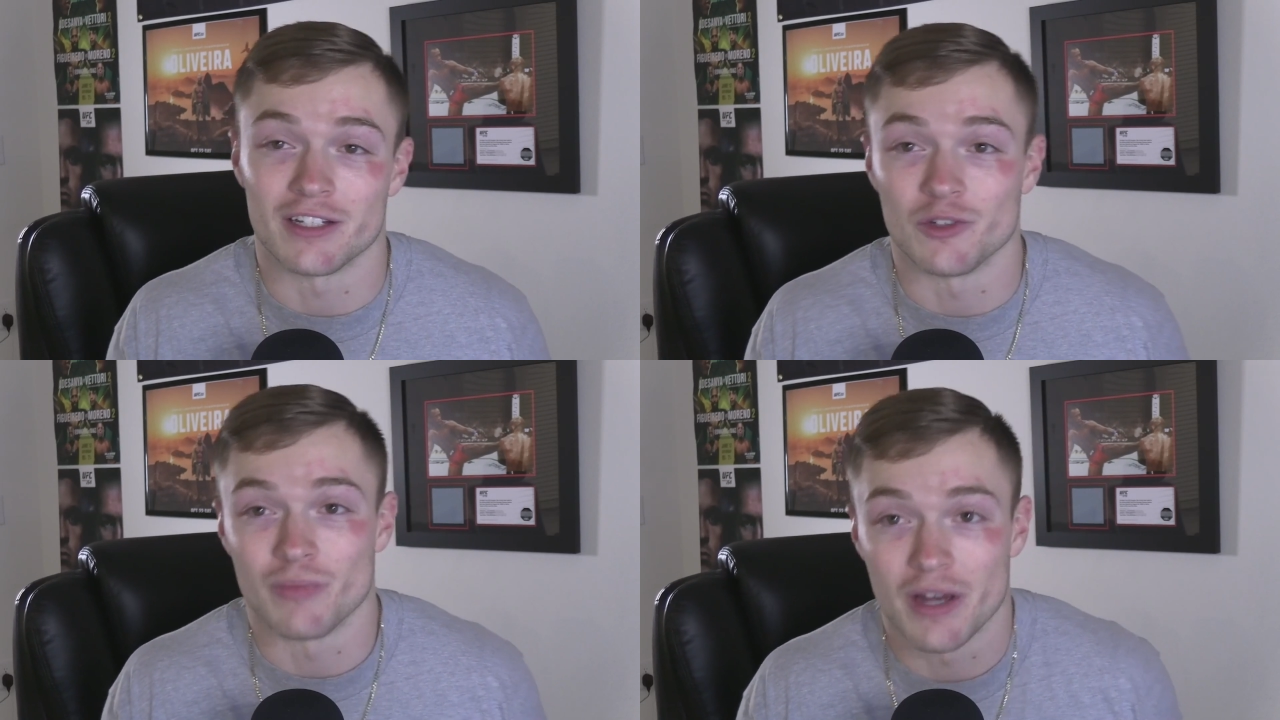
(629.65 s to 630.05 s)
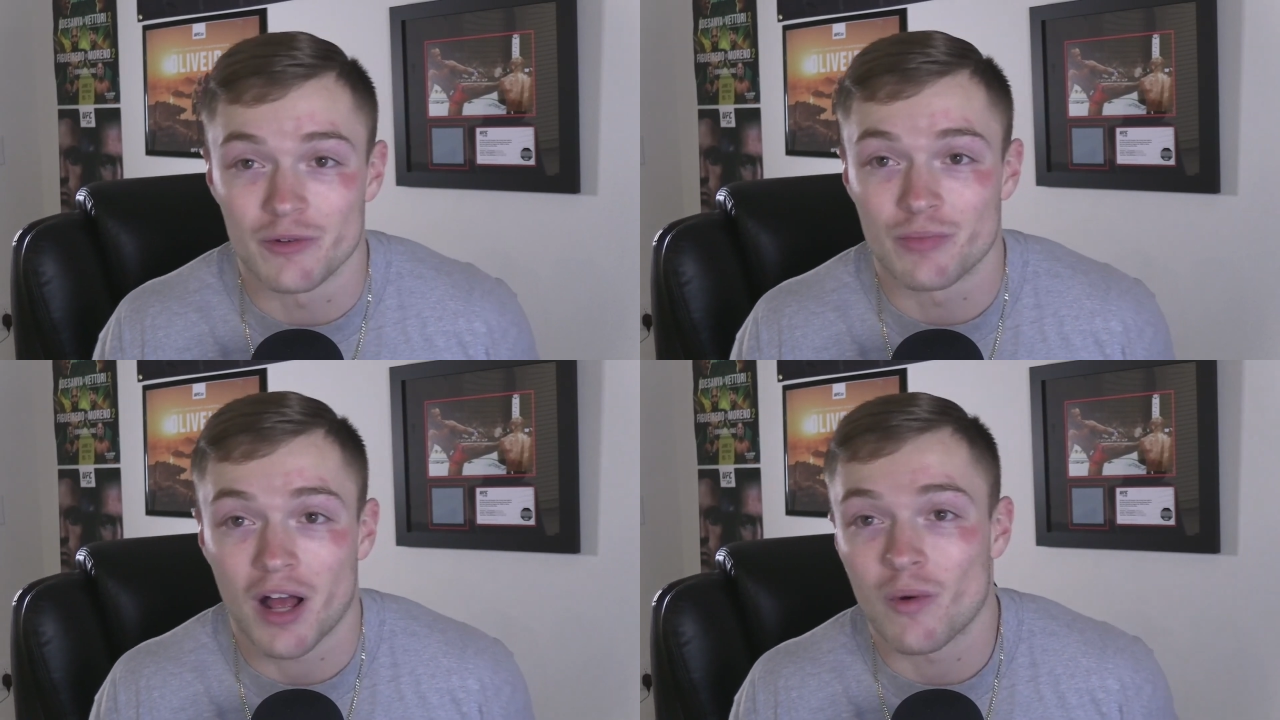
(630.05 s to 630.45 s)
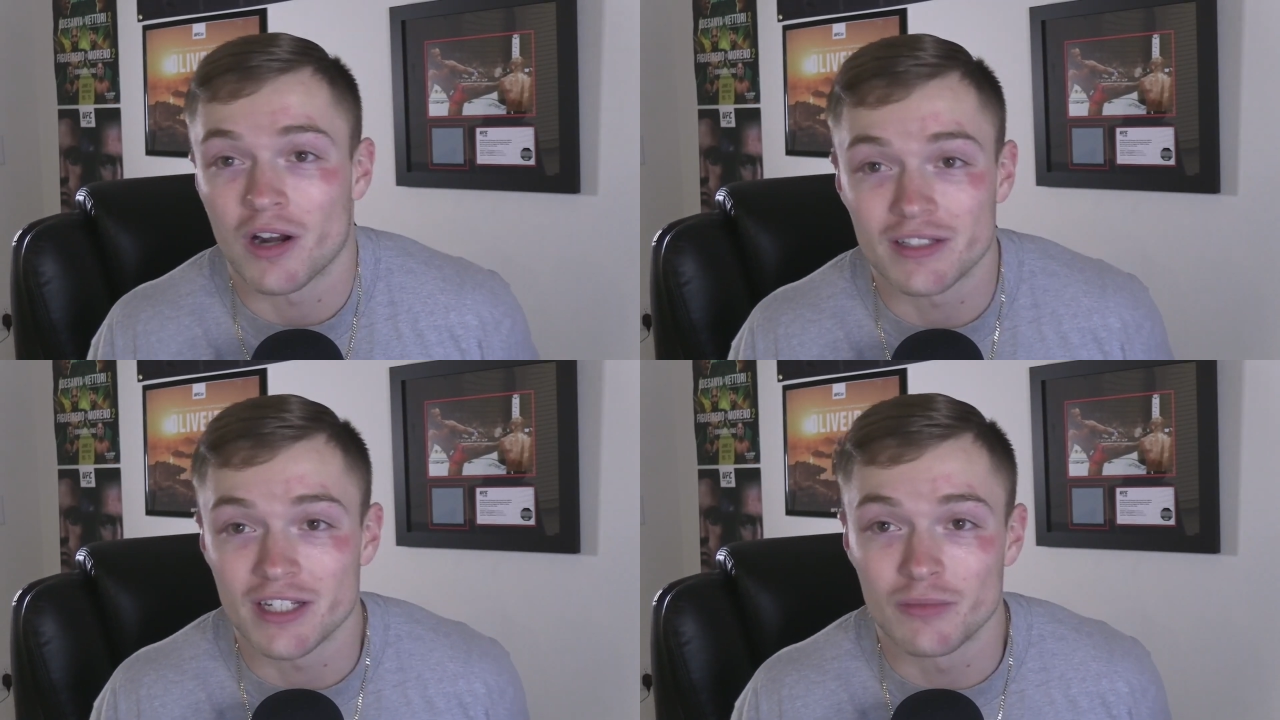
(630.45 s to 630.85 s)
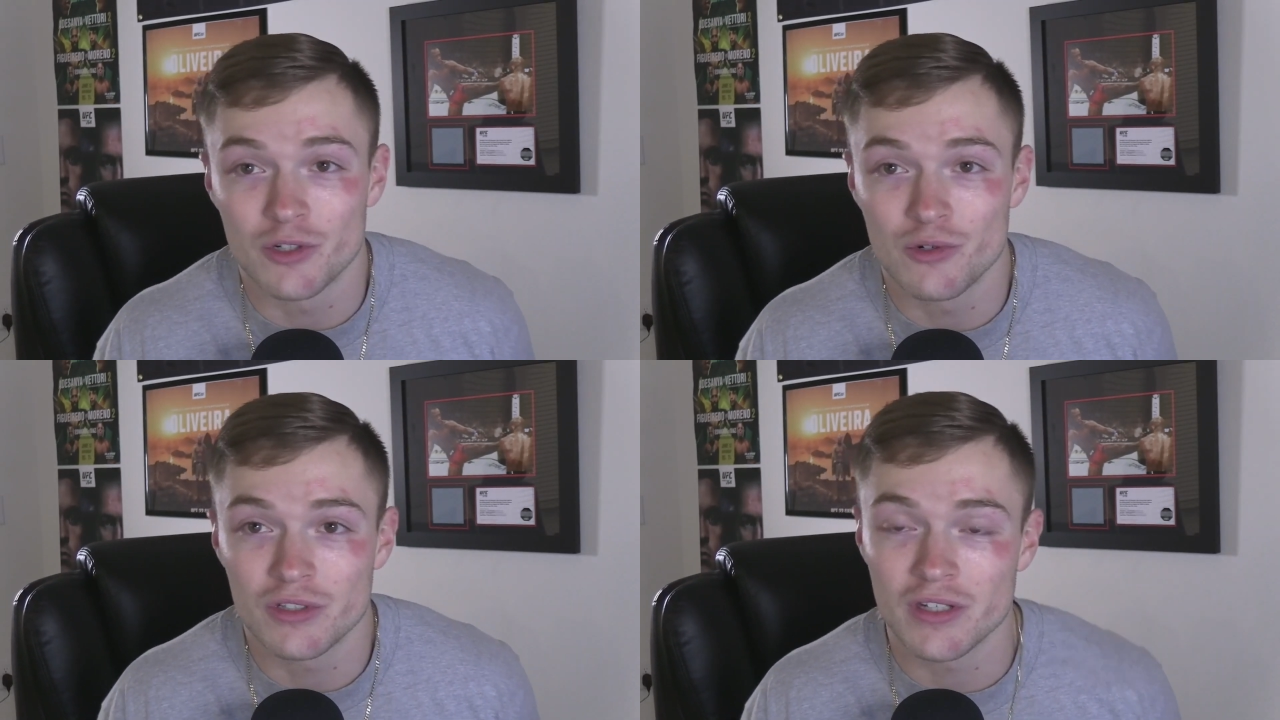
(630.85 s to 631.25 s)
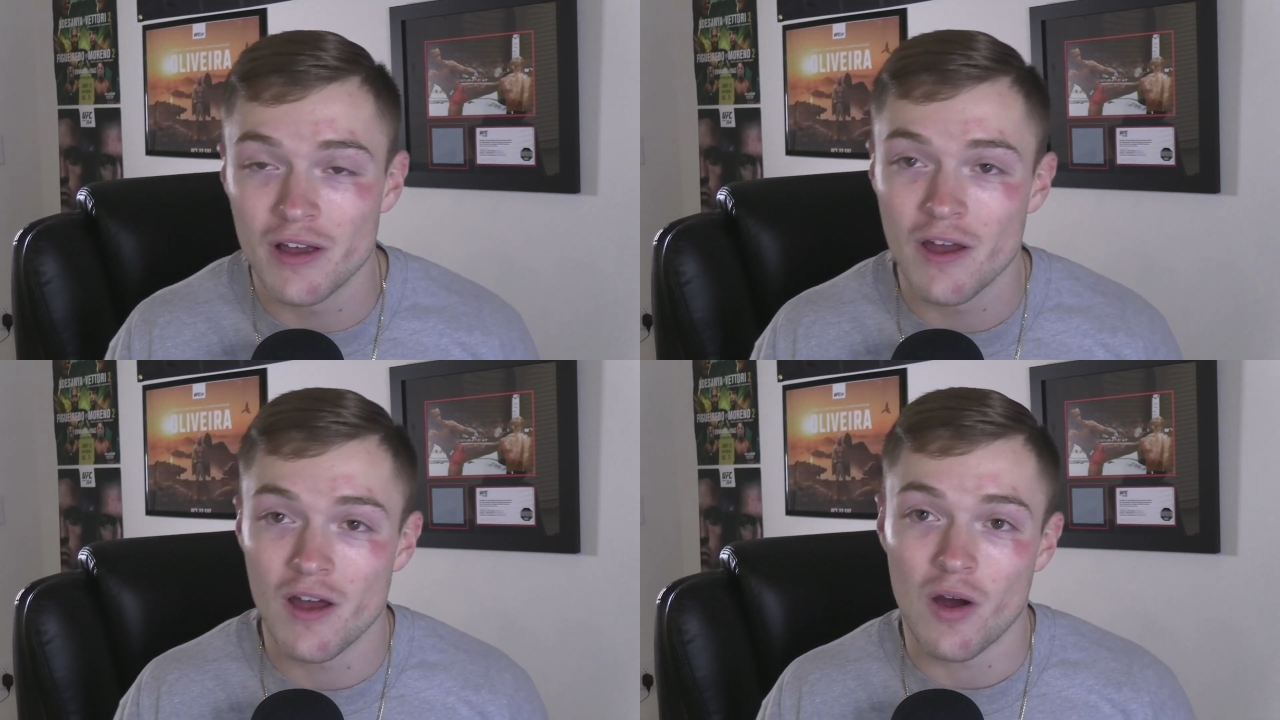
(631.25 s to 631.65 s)
You probably want to see him lose,
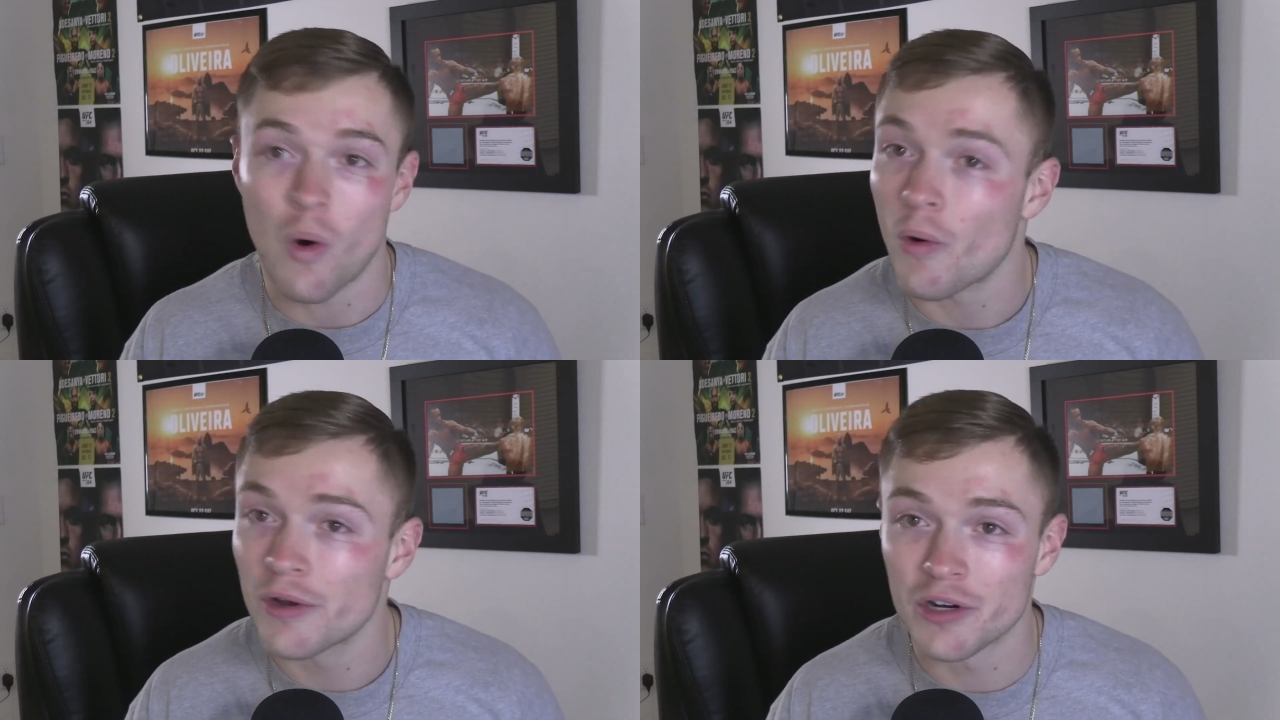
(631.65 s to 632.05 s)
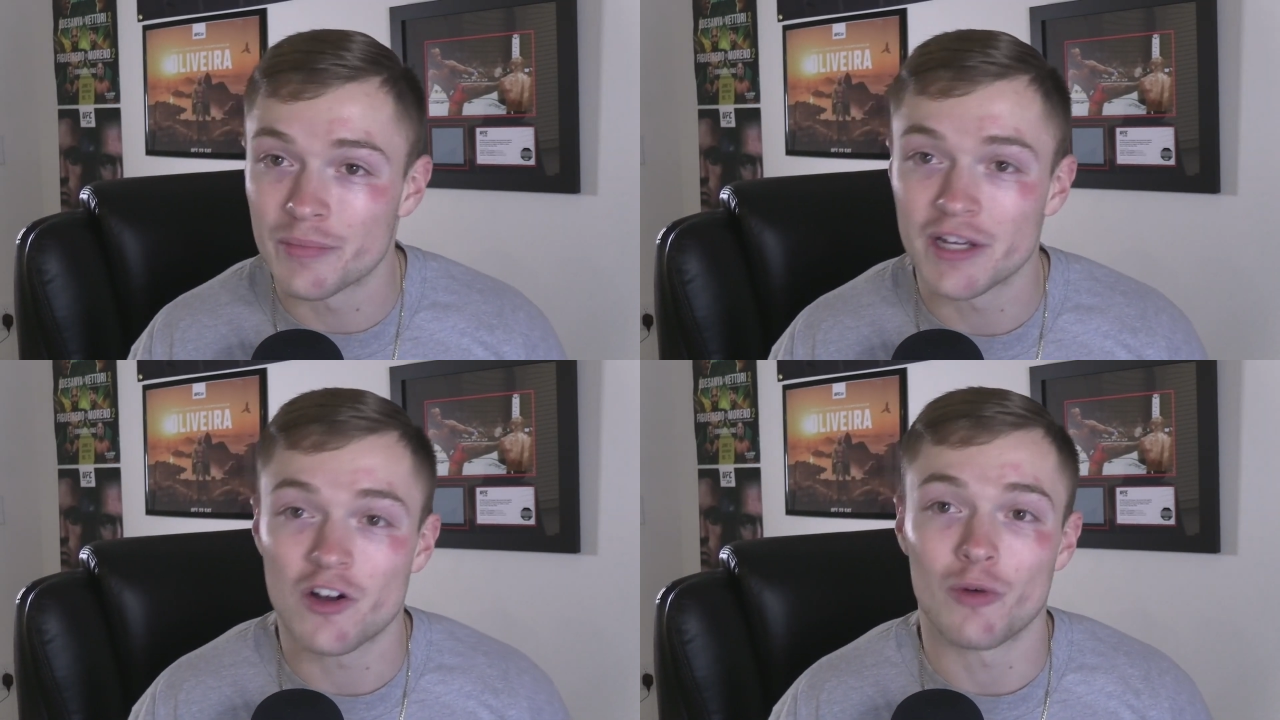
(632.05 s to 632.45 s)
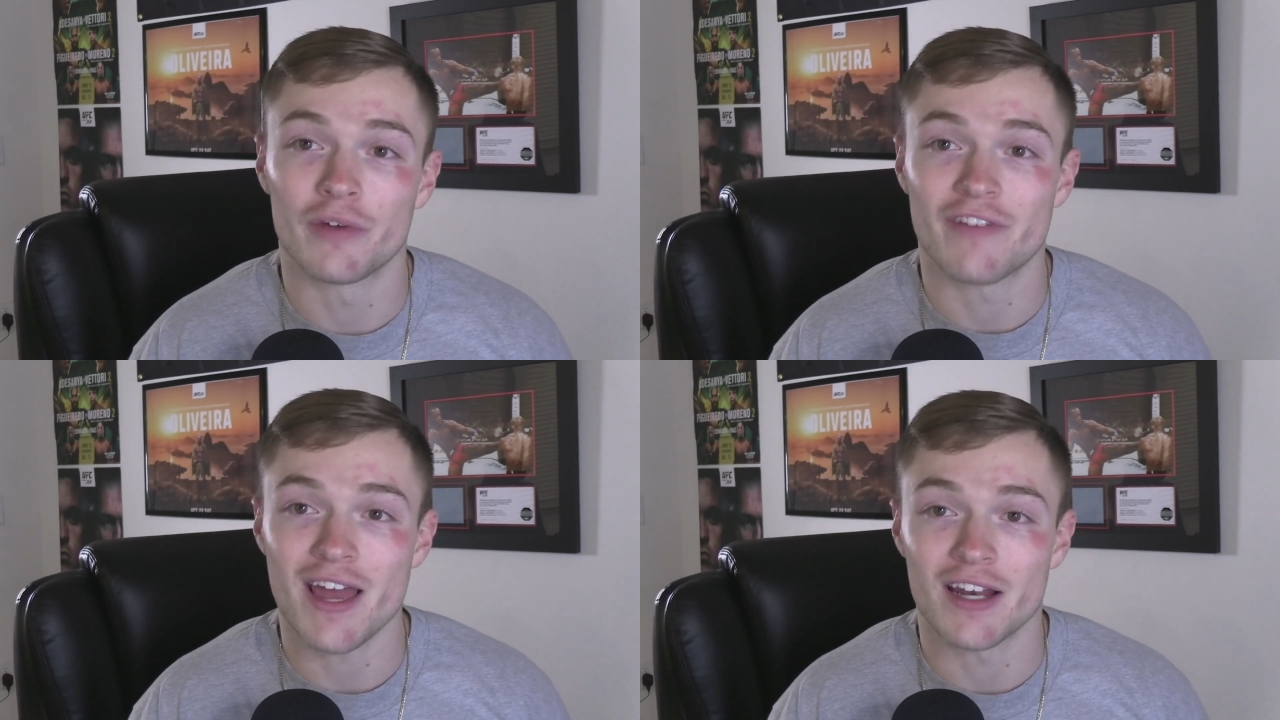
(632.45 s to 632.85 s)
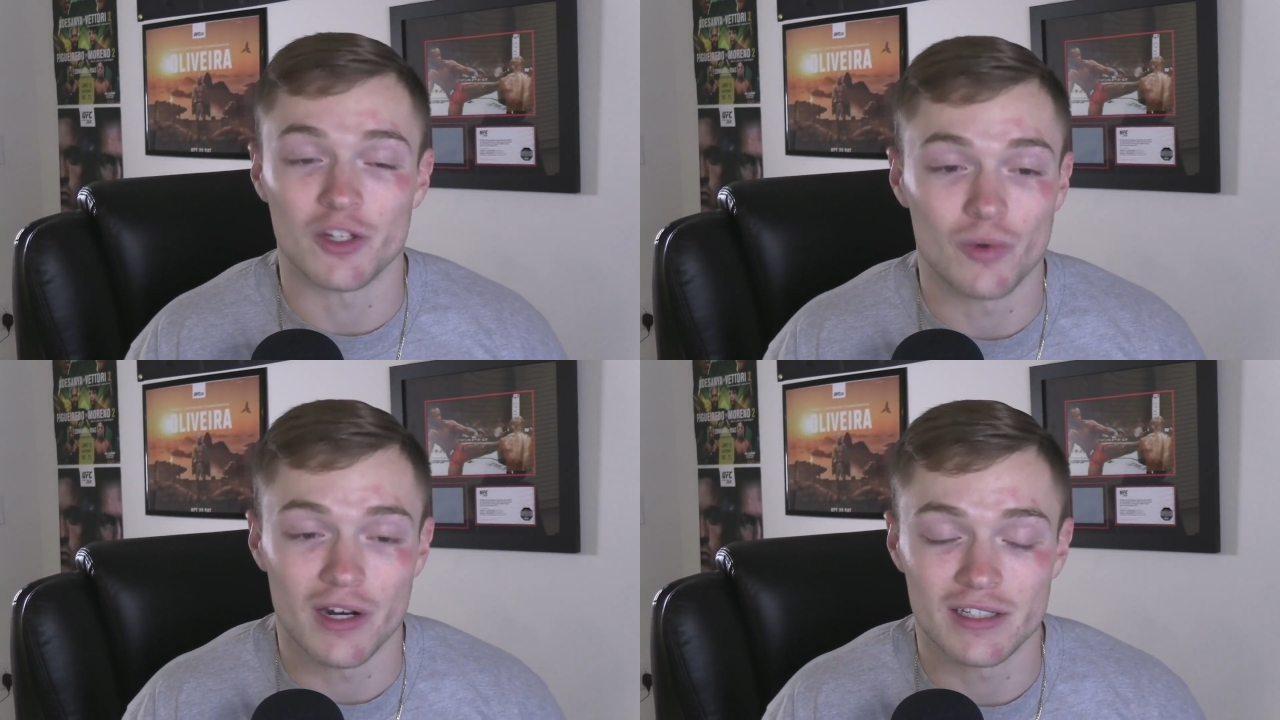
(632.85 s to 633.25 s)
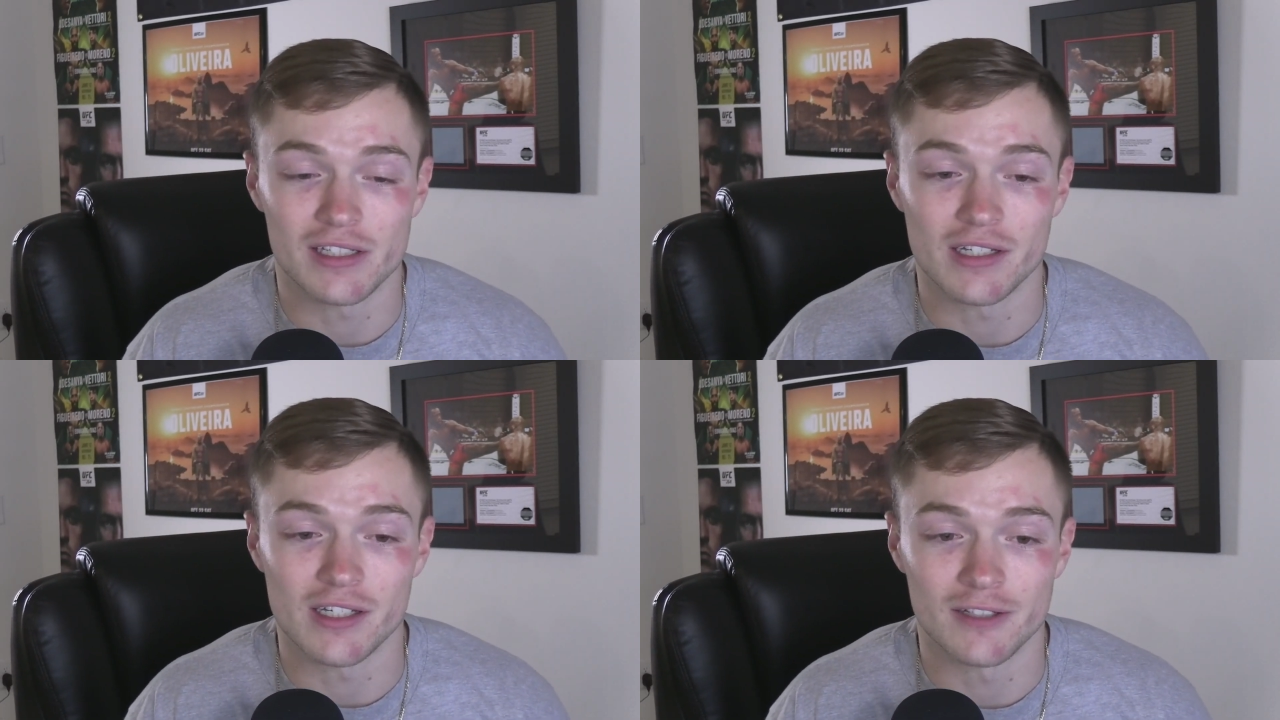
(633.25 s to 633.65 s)
or you're a big Colby fan and you want to
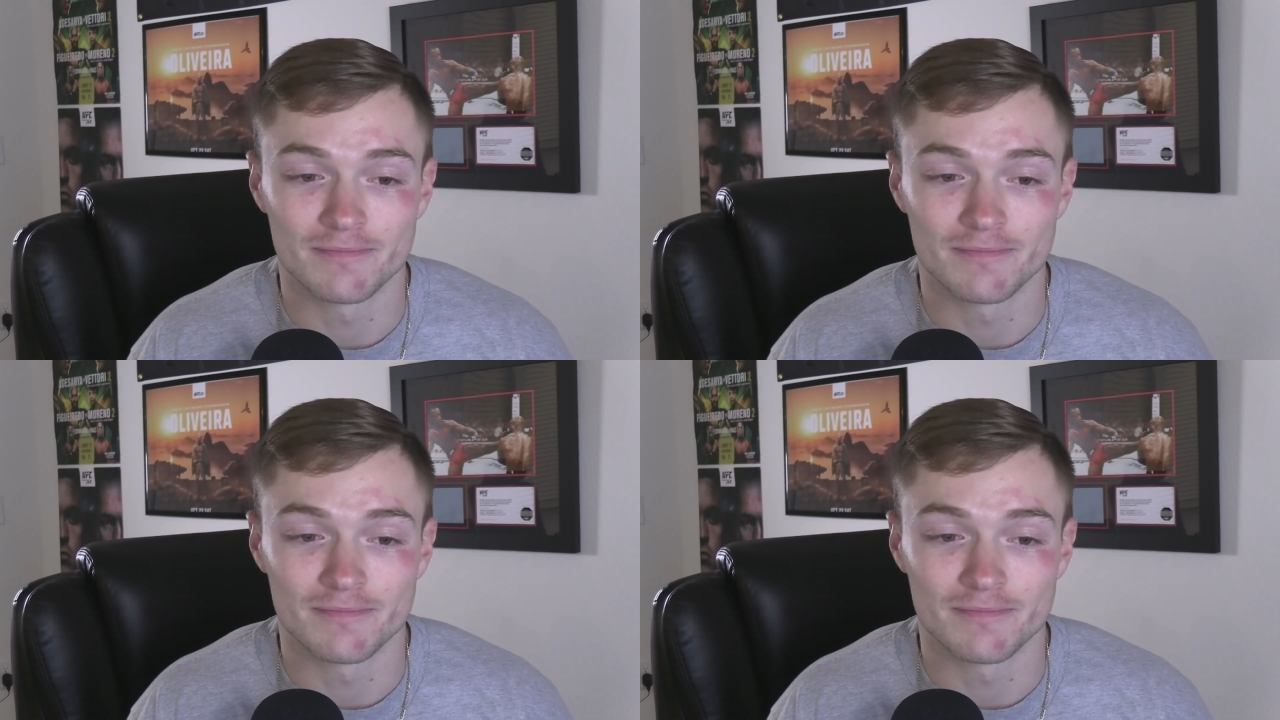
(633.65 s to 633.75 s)
see